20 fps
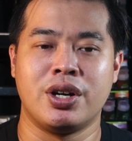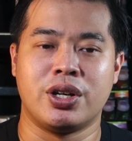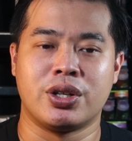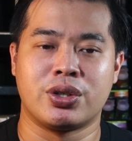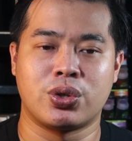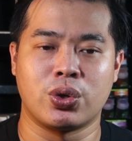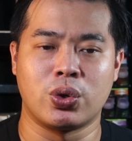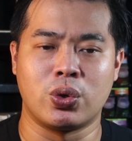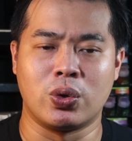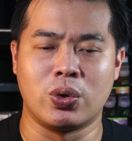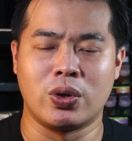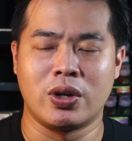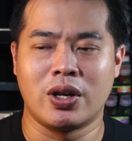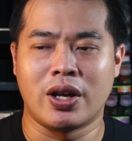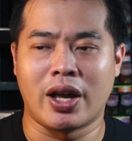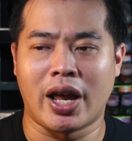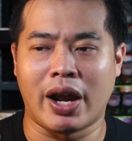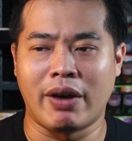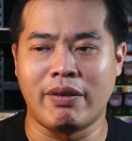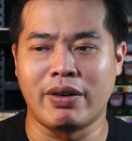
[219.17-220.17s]
So
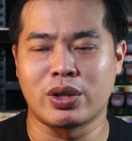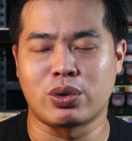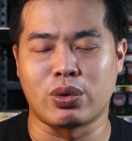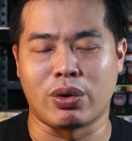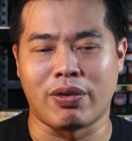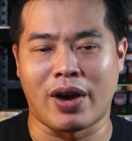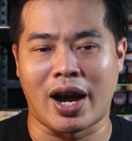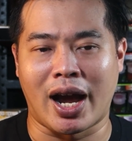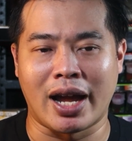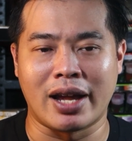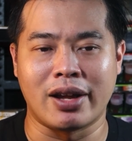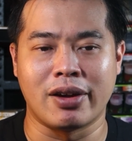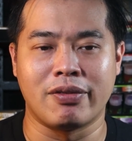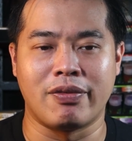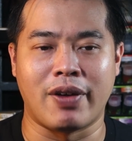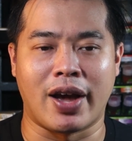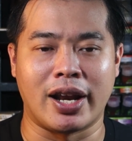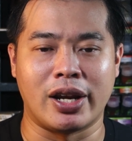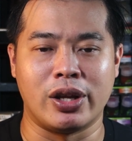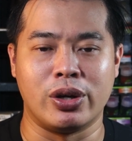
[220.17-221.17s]
areas with higher
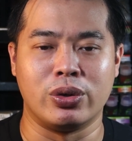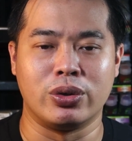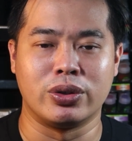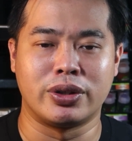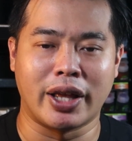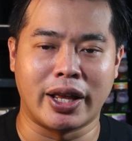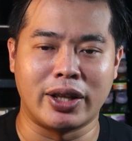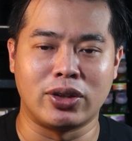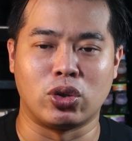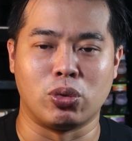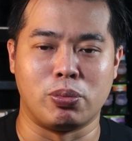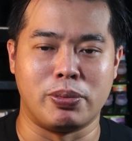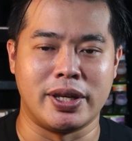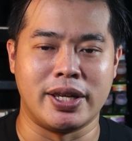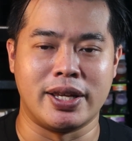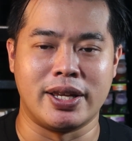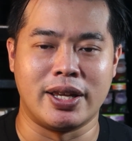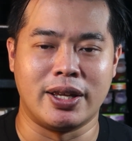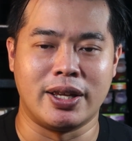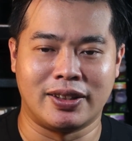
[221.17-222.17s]
value tend to be
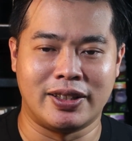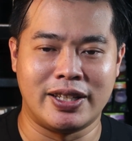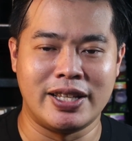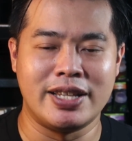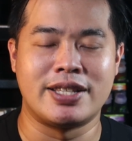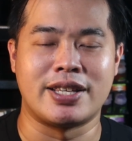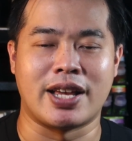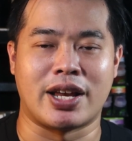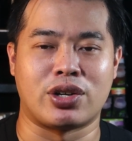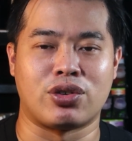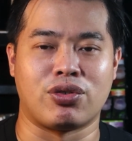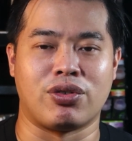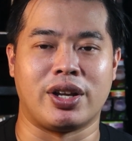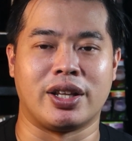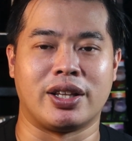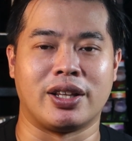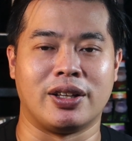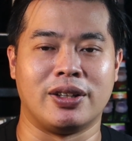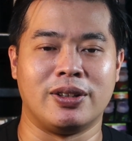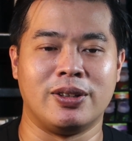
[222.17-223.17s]
desaturated.